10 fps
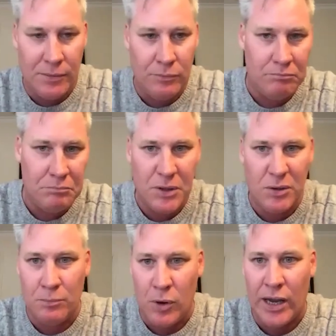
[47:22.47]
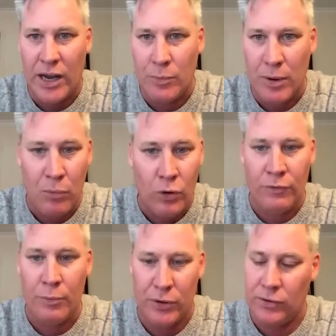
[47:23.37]
and then you might have a bit
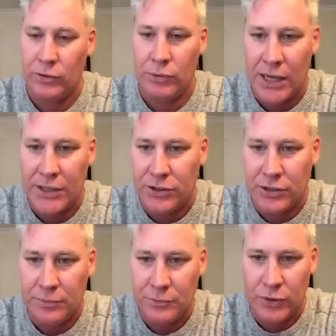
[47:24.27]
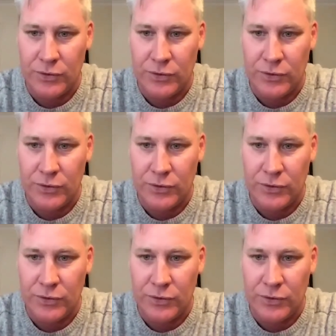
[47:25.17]
more of a personal relationship